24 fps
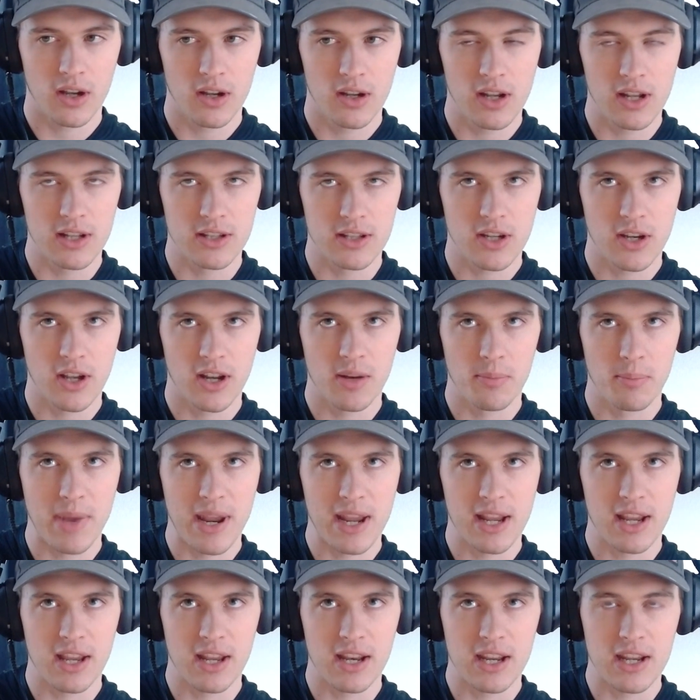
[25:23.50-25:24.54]
it's going to
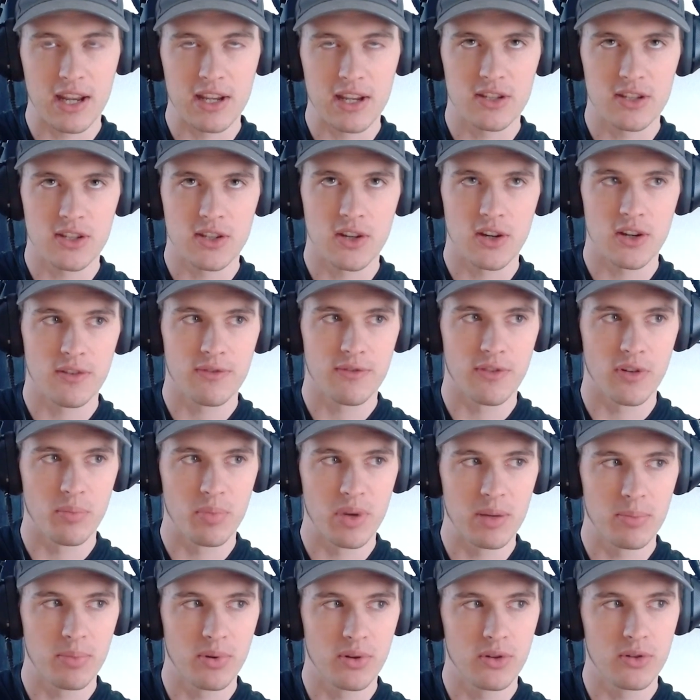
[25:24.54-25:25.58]
make it easier for
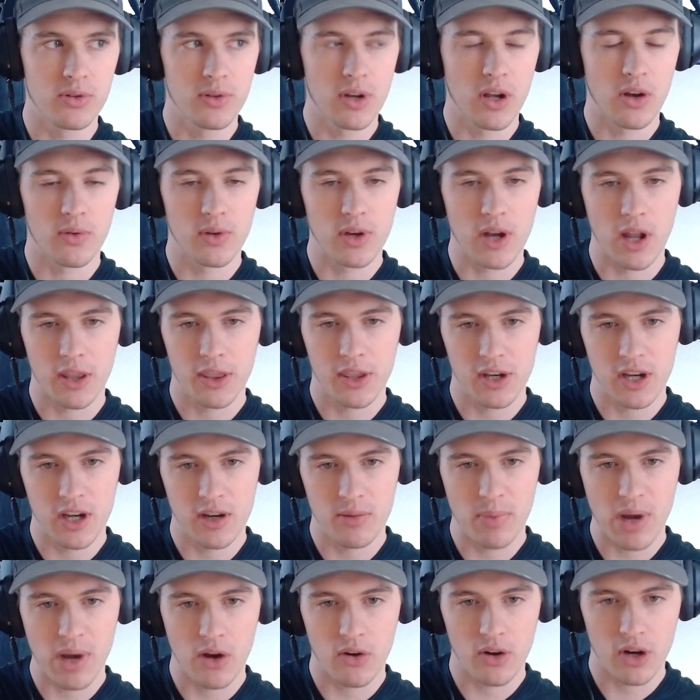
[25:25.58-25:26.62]
people who know nothing
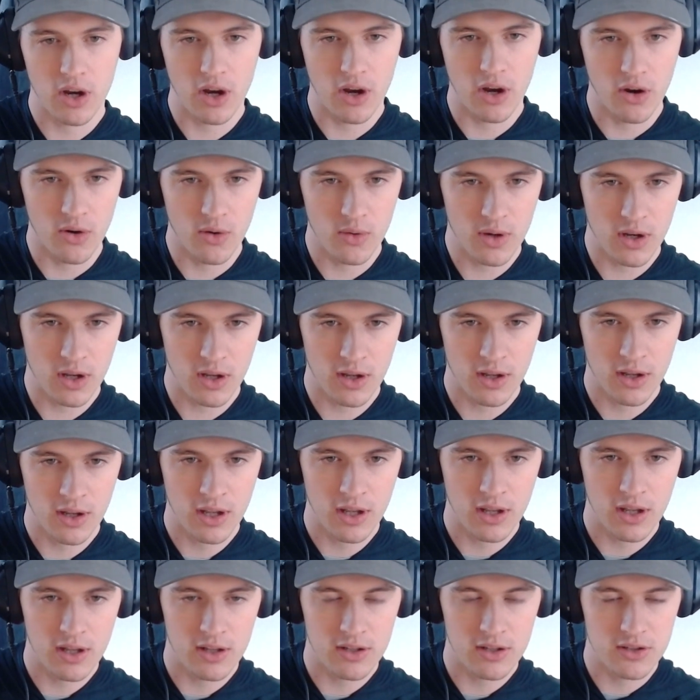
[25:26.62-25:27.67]
about code
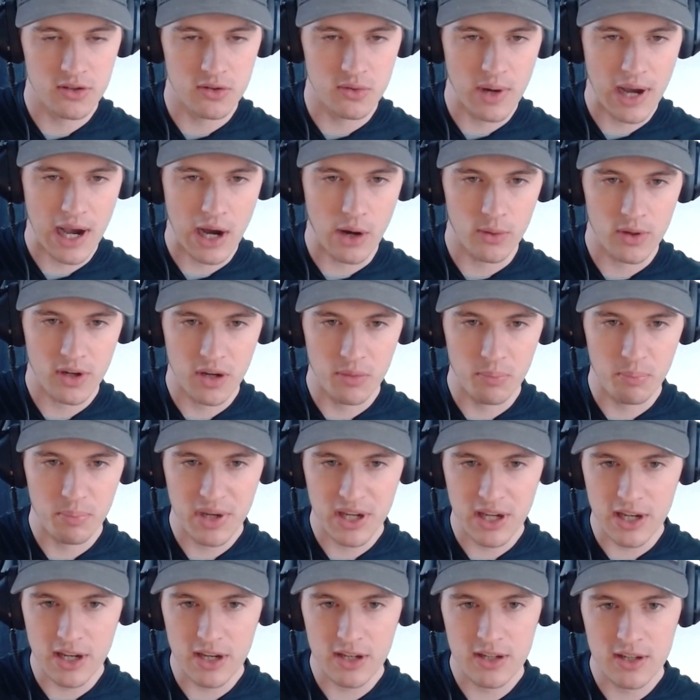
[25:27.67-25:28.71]
to
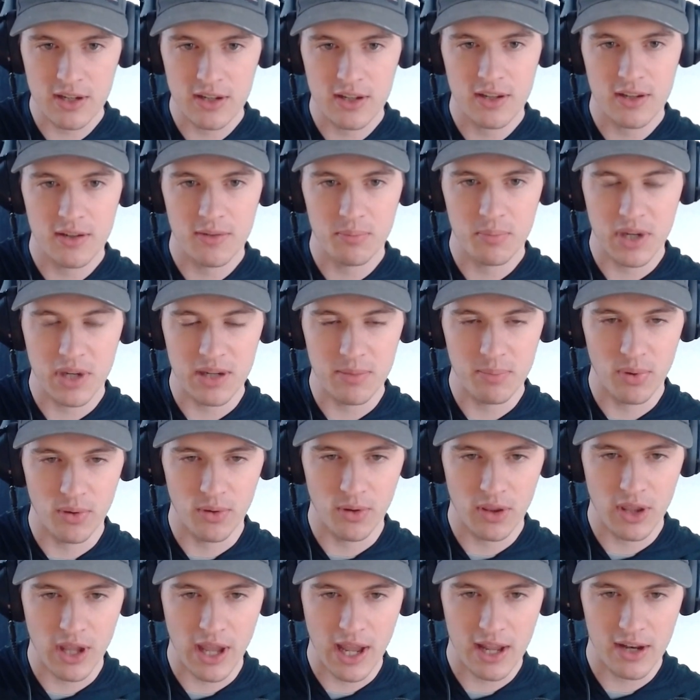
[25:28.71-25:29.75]
outcompete
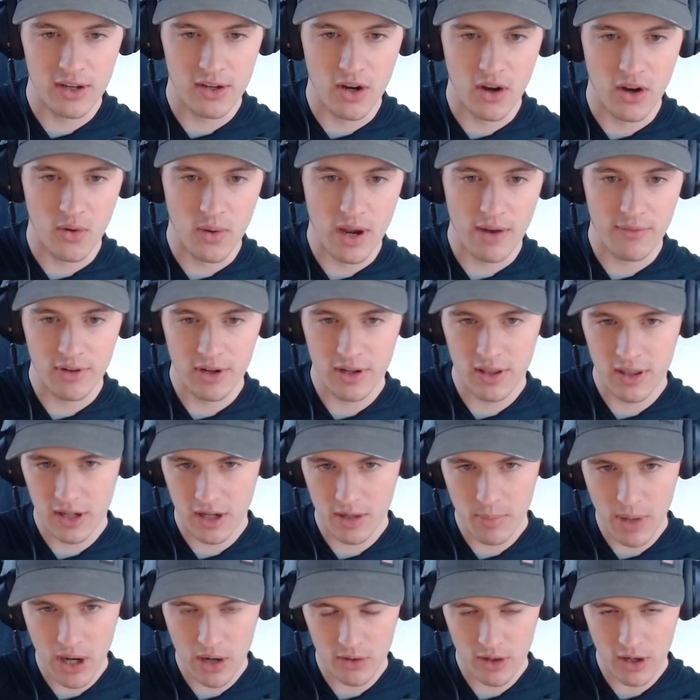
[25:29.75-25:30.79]
people that know everything
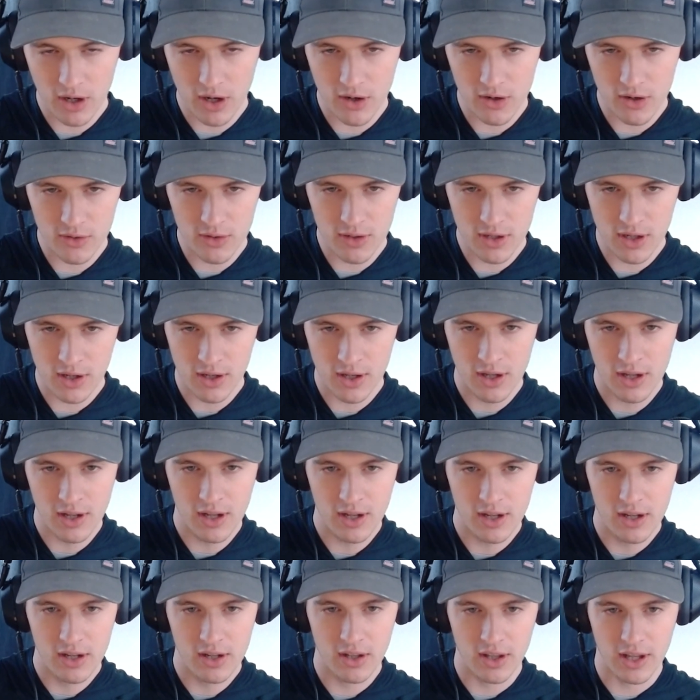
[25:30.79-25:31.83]
about code.
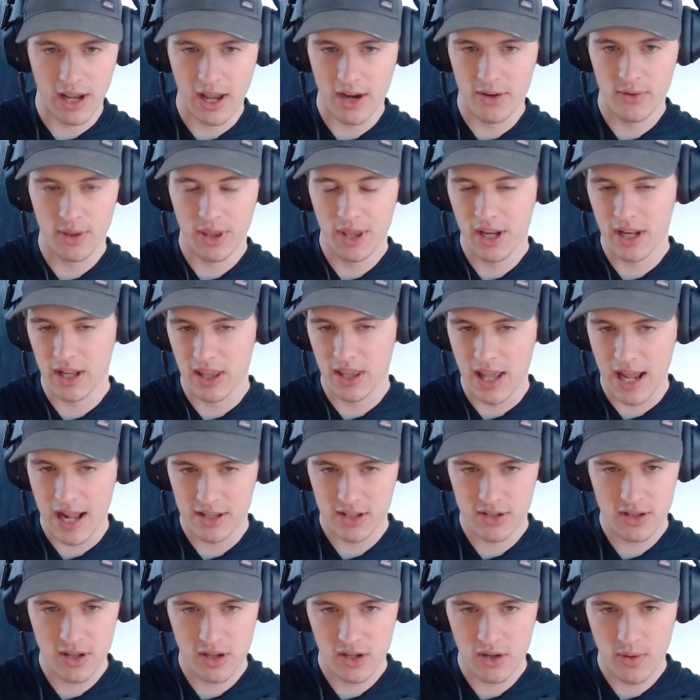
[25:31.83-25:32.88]
Like, I don't think
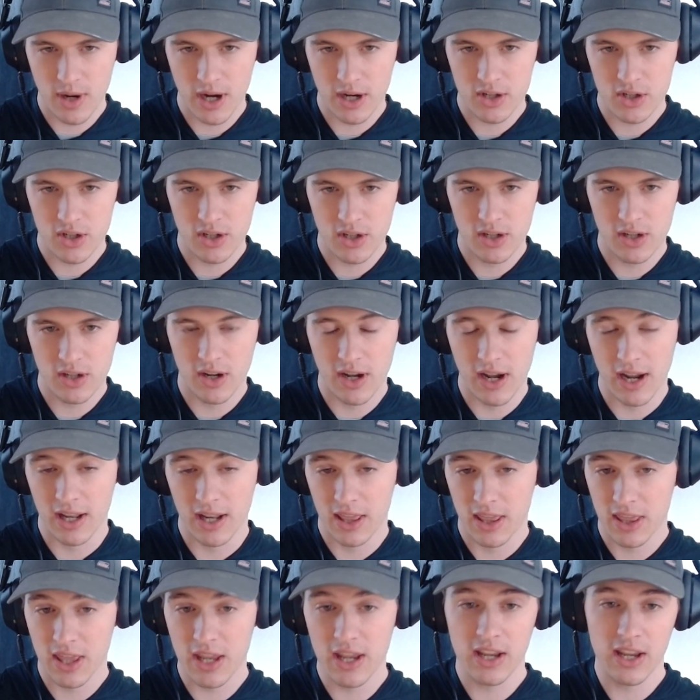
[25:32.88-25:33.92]
that's the direction. I
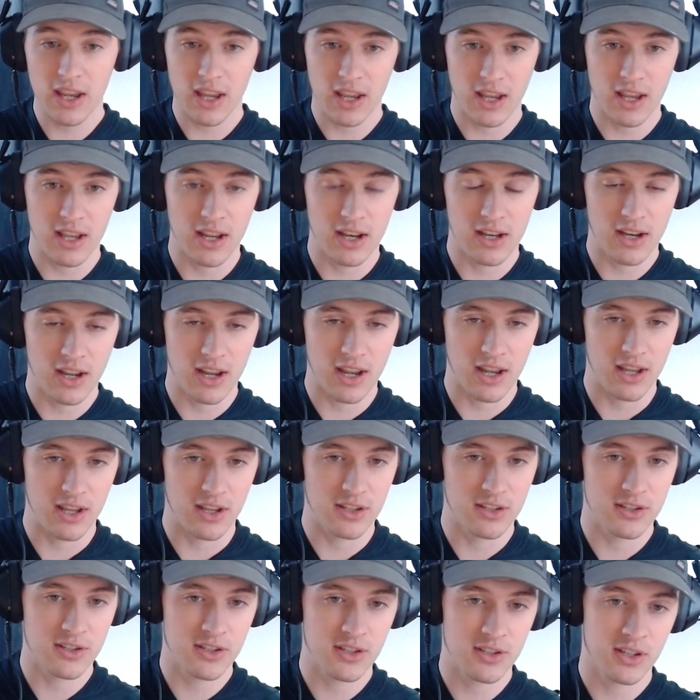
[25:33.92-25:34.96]
think it
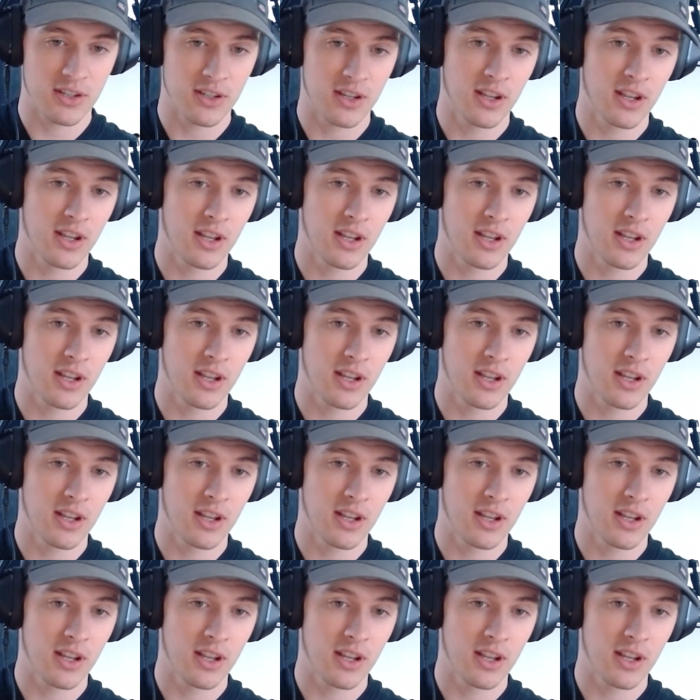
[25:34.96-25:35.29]
is